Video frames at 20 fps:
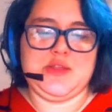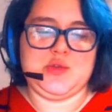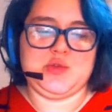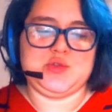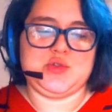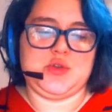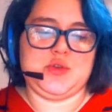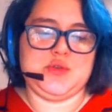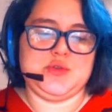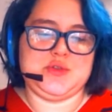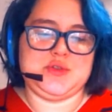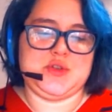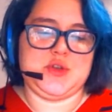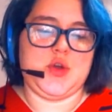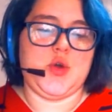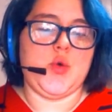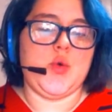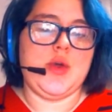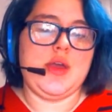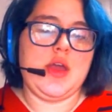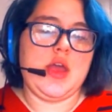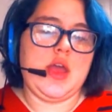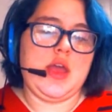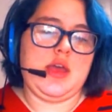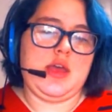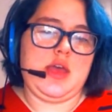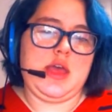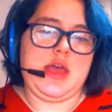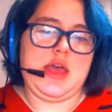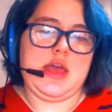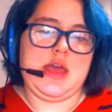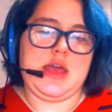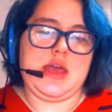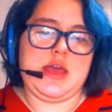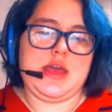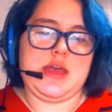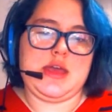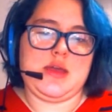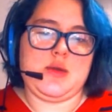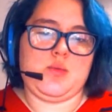There's also
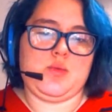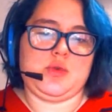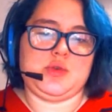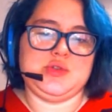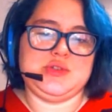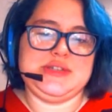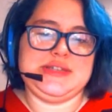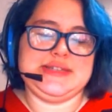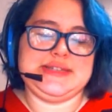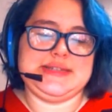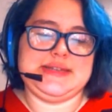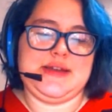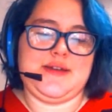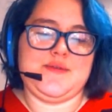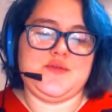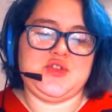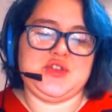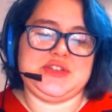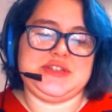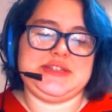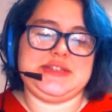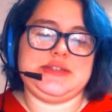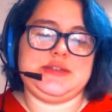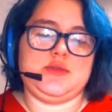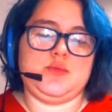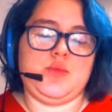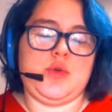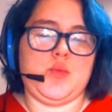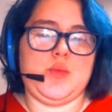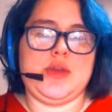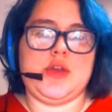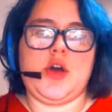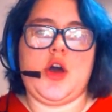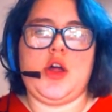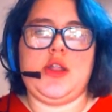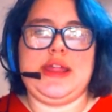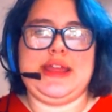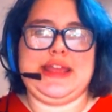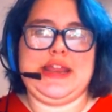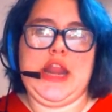a world season of just what we call
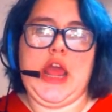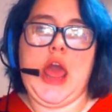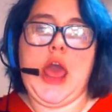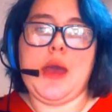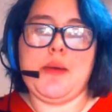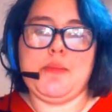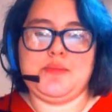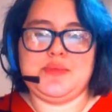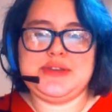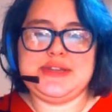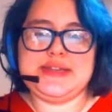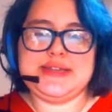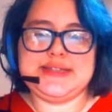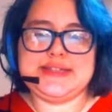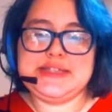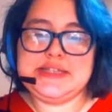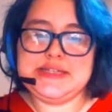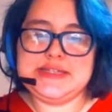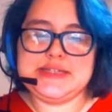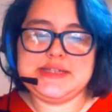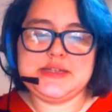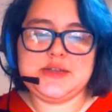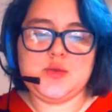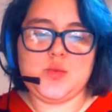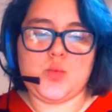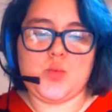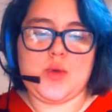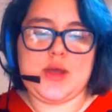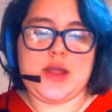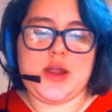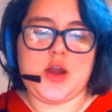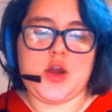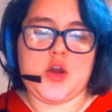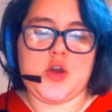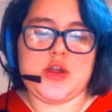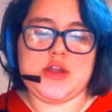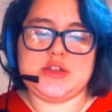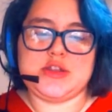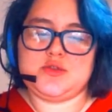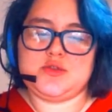like an empty season where
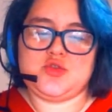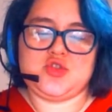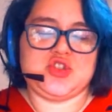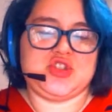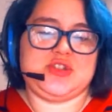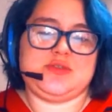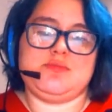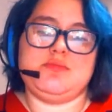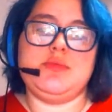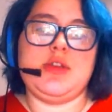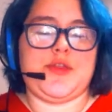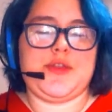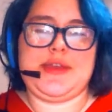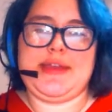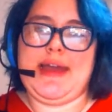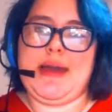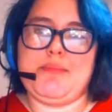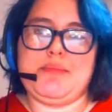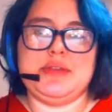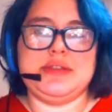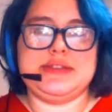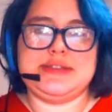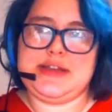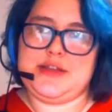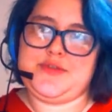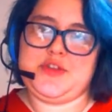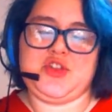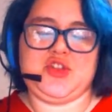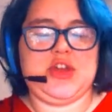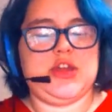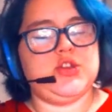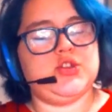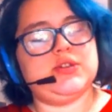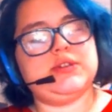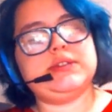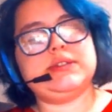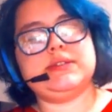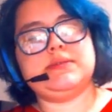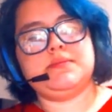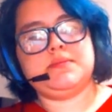it just nothing happens, nothing
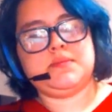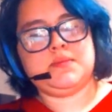changes.